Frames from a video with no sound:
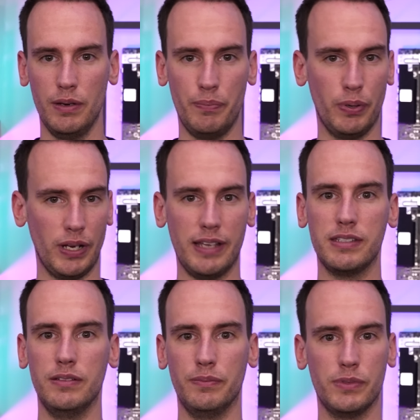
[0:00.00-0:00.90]

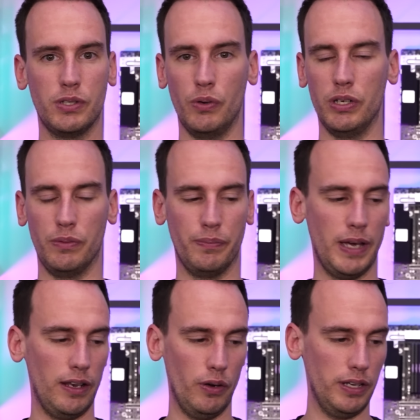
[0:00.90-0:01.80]
potassium-sodium
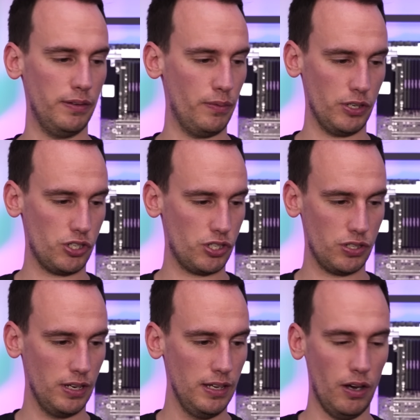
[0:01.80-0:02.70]
alloy,
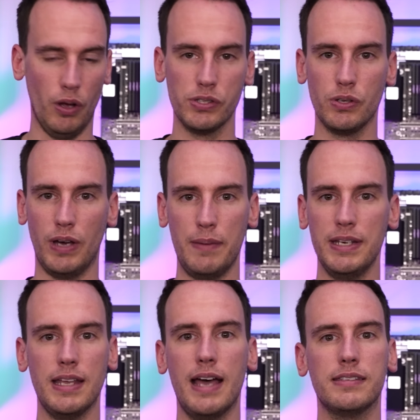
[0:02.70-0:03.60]
which also, I mean,
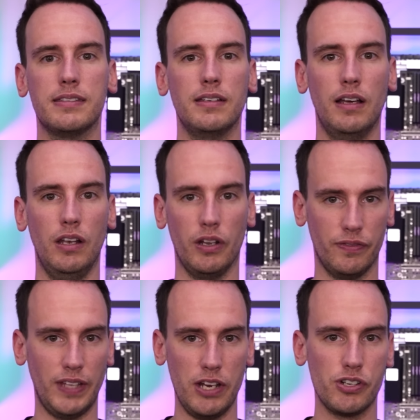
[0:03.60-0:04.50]
it has a lot
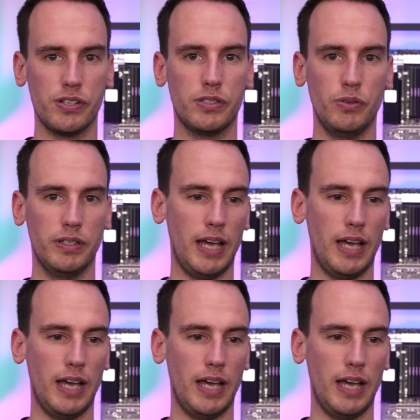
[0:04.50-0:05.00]
of dangers to it.